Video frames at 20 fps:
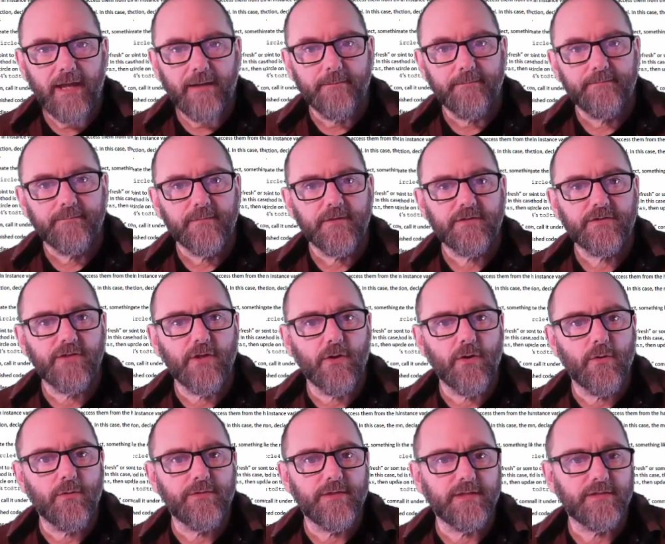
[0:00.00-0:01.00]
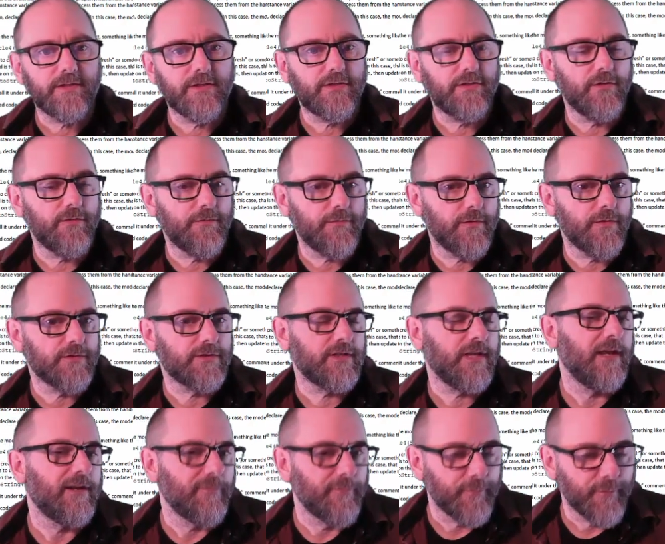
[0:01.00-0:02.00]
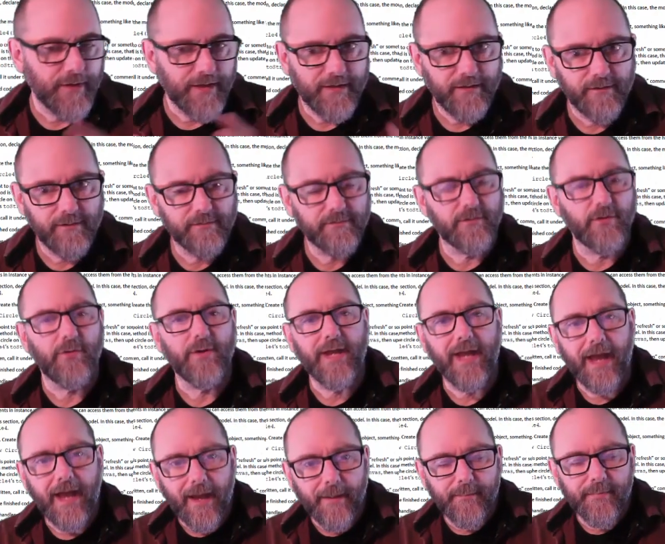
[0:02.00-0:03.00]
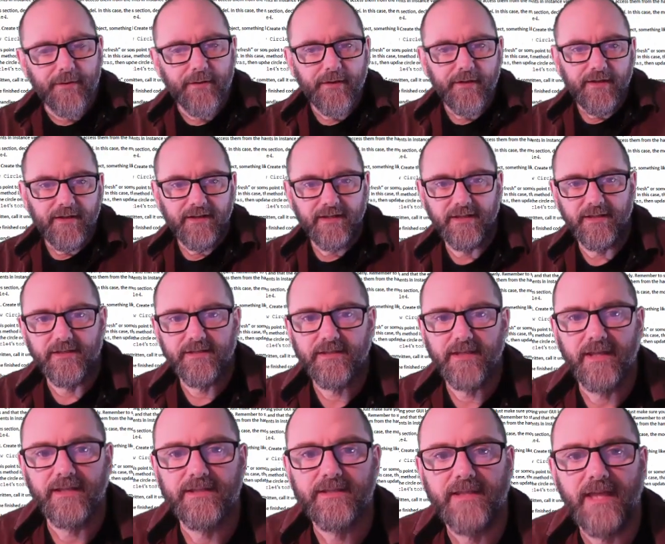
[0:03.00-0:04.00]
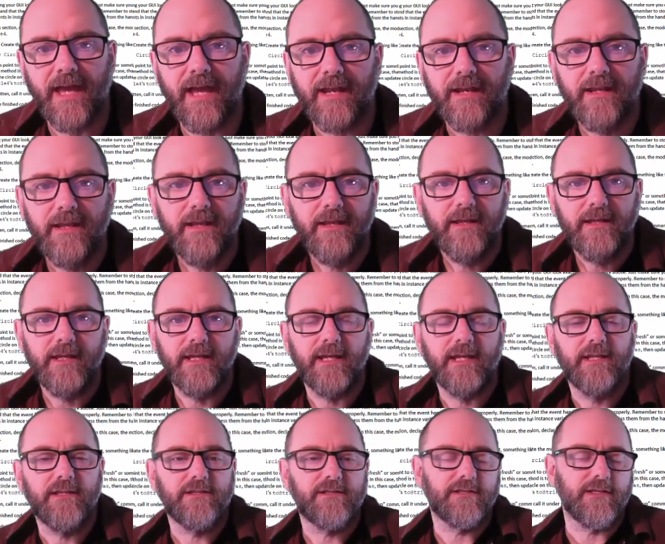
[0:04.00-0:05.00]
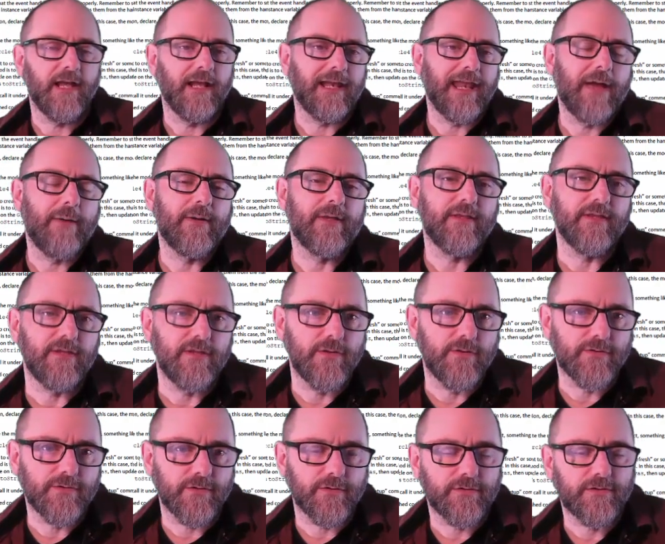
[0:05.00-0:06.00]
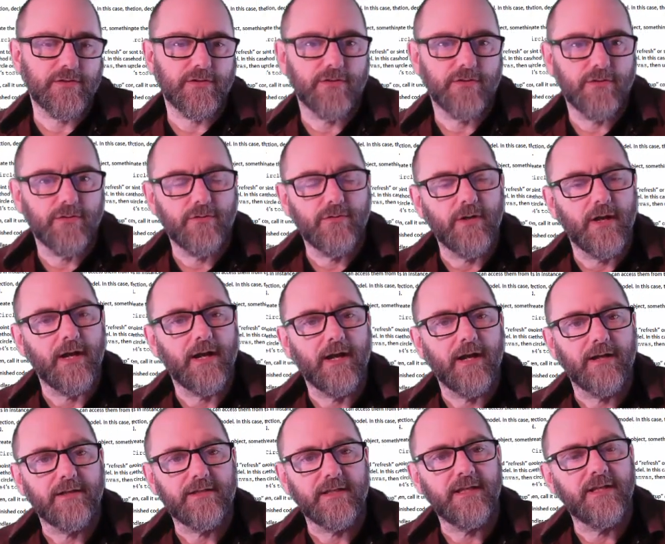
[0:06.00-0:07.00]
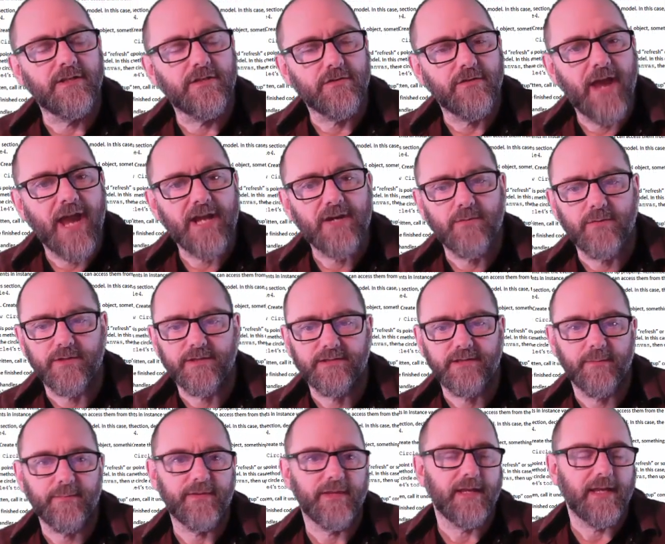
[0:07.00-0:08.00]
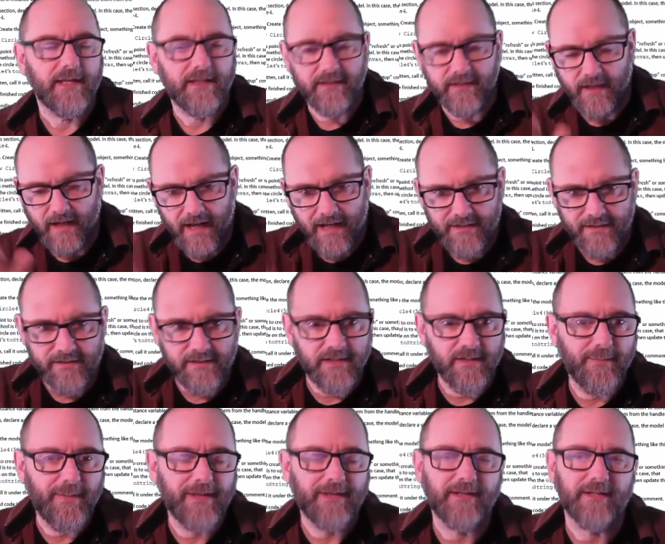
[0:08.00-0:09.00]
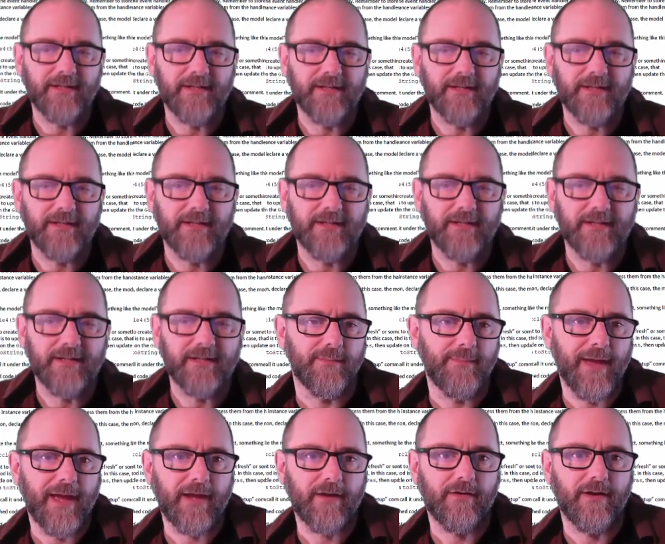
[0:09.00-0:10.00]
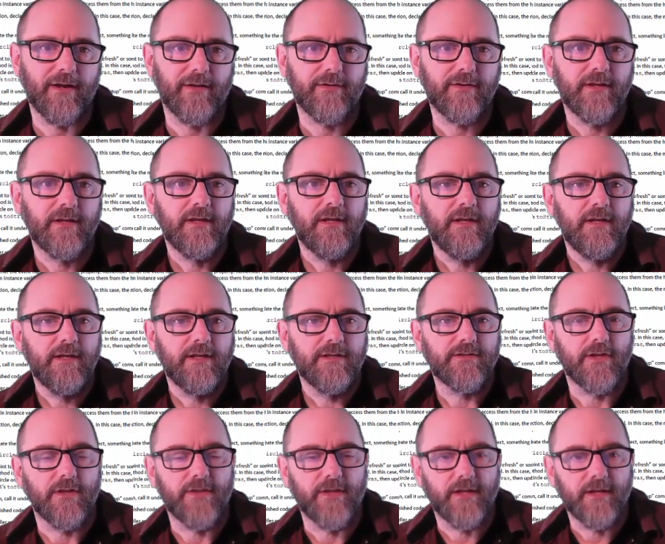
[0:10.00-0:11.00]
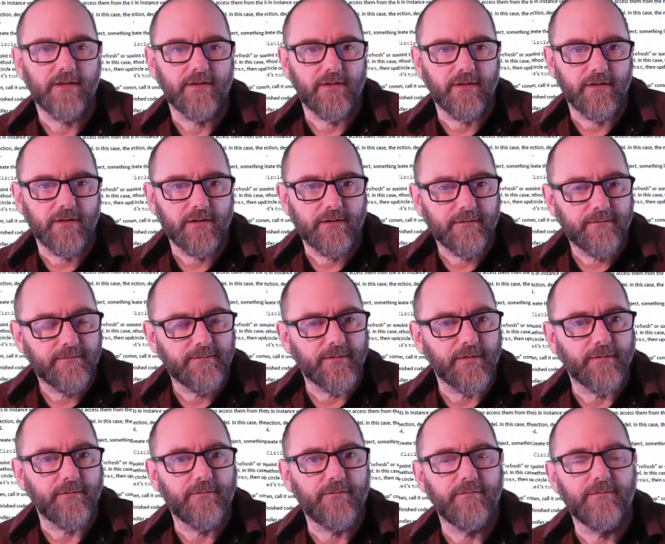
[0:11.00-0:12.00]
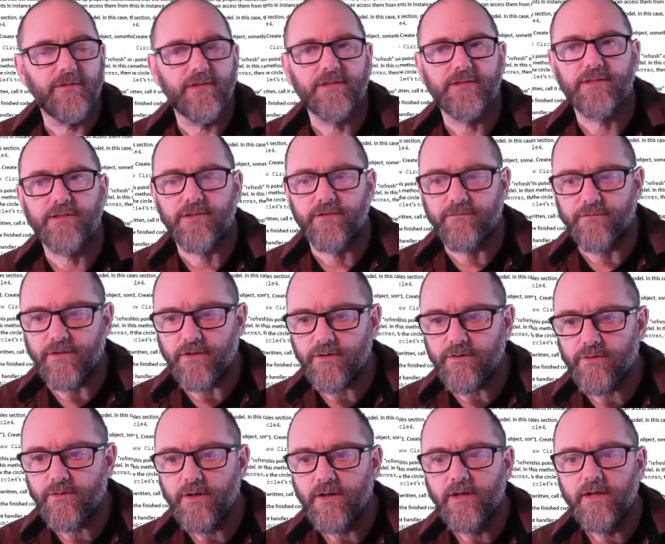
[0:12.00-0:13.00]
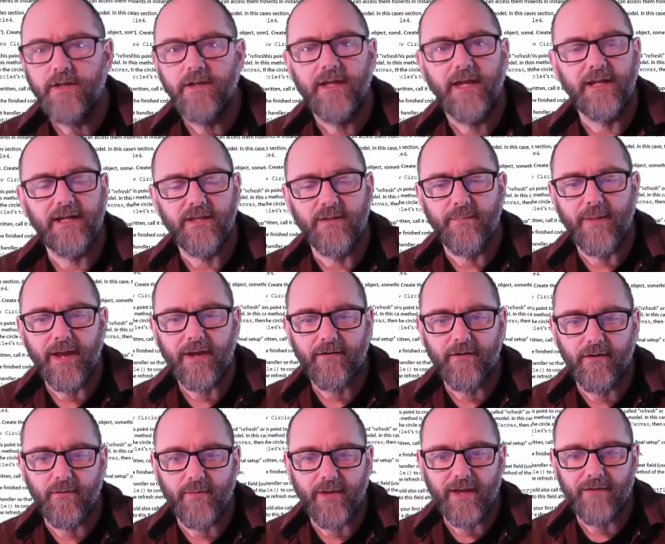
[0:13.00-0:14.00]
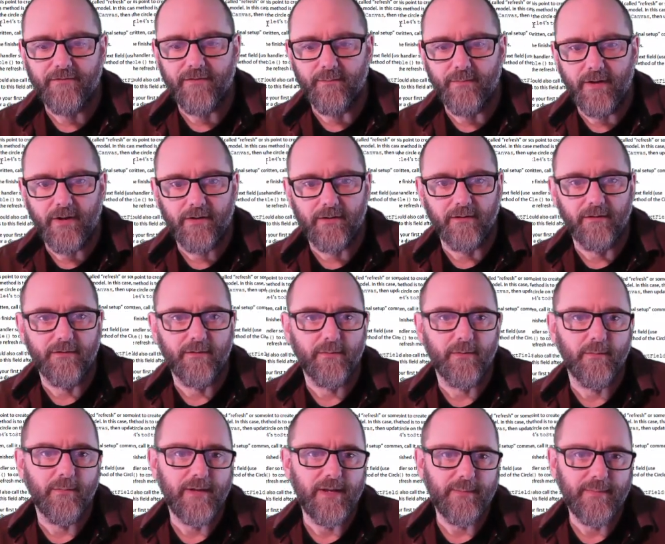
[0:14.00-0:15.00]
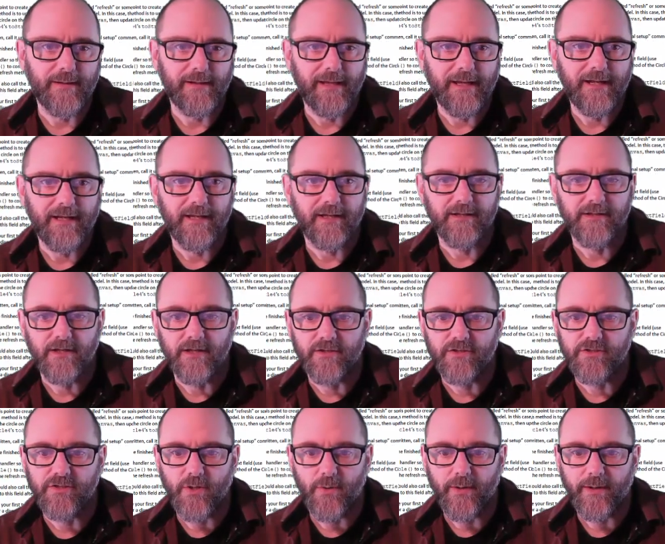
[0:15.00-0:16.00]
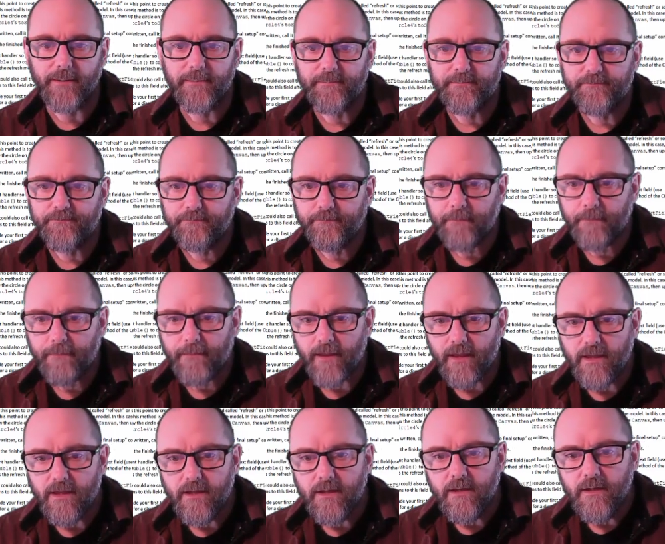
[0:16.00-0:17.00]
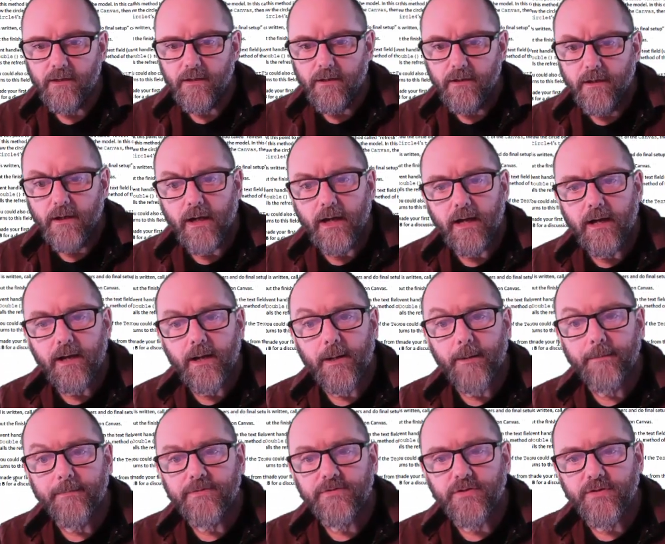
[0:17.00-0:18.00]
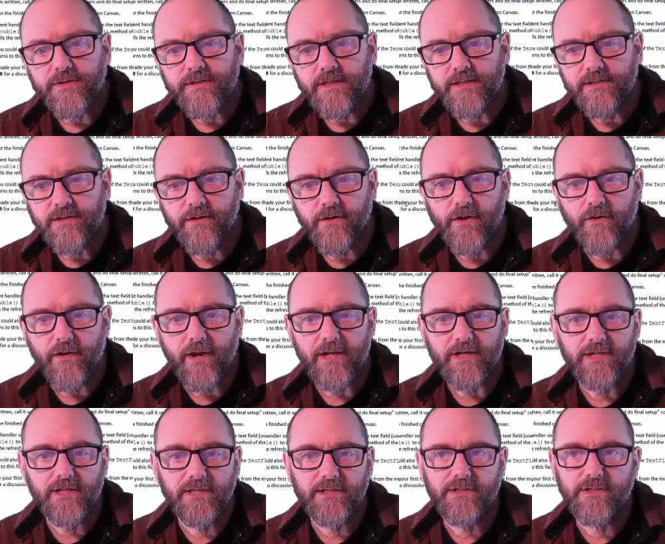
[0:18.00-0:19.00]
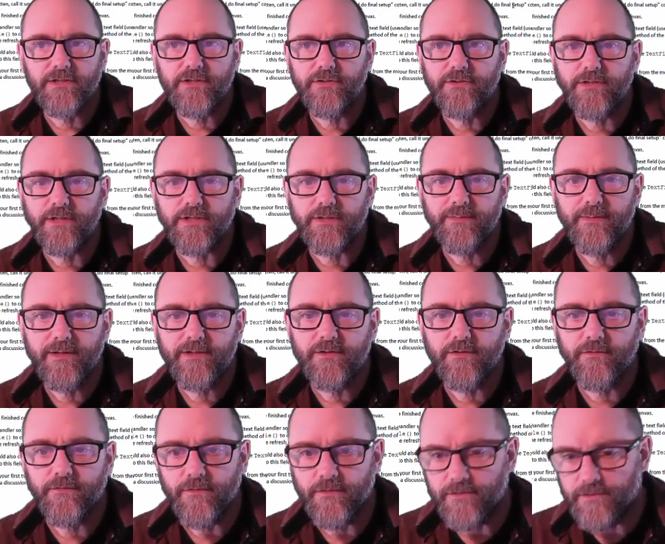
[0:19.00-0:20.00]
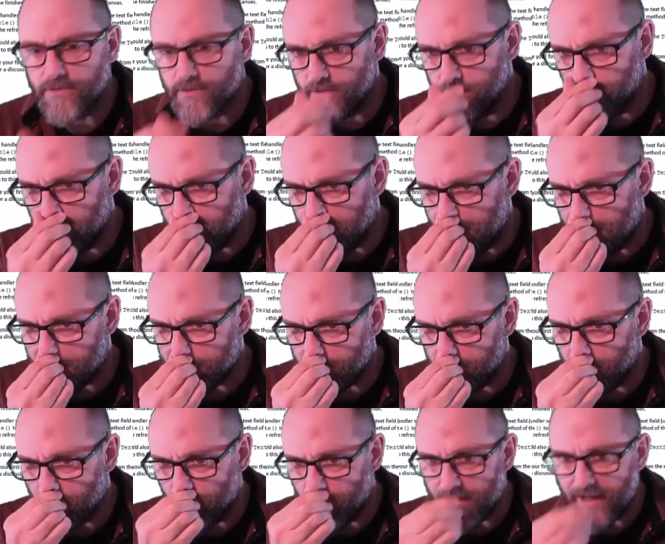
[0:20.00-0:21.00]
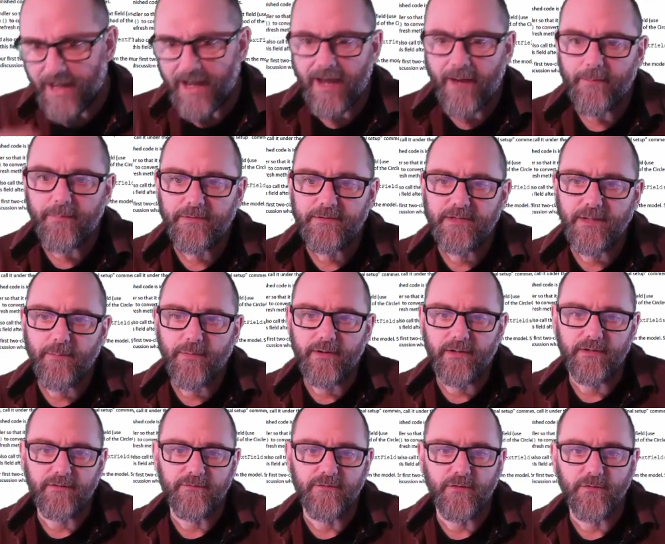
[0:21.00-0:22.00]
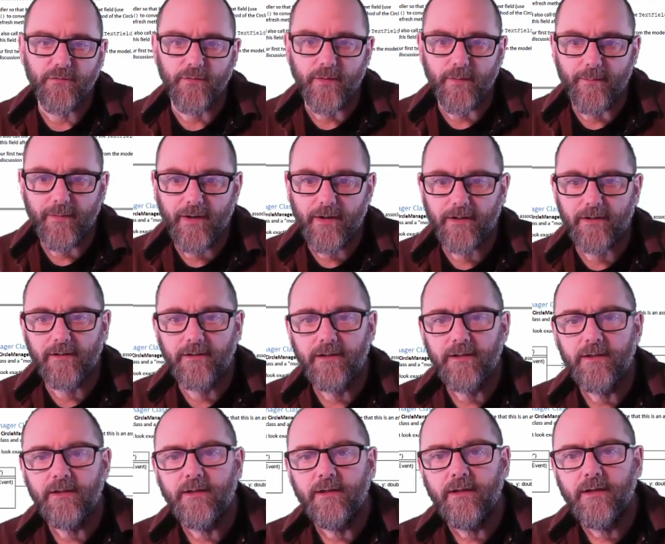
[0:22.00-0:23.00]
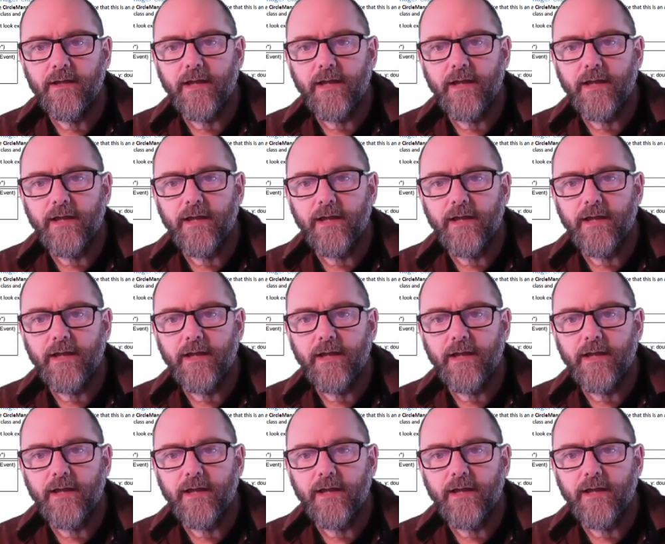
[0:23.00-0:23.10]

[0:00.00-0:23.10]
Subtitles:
Okay, so this is your first kind of real GUI app in the sense that it's allowing the user to interact with something that has an independent existence in the background. So this is the view, and in the background we have the model that we're manipulating and showing. So it says here, congratulations, you just made your first two-class GUI app separating the view from the model.